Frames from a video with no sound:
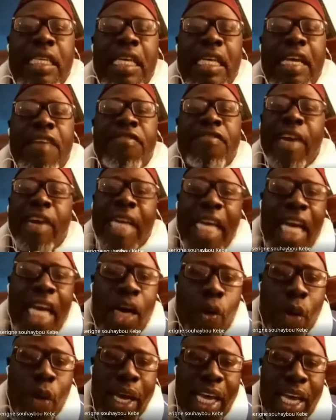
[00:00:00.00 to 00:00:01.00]
very
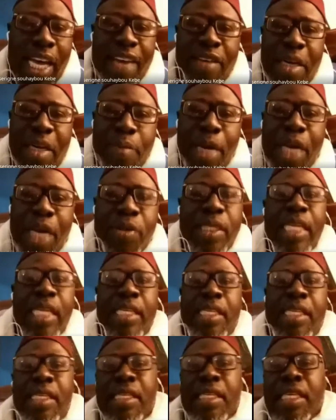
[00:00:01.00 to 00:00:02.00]
aware about
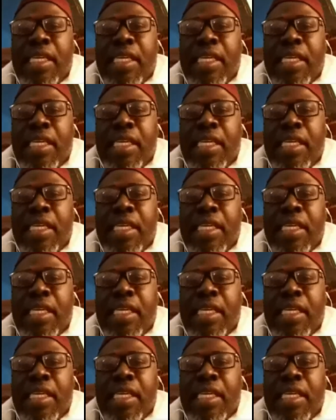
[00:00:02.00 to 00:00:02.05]
this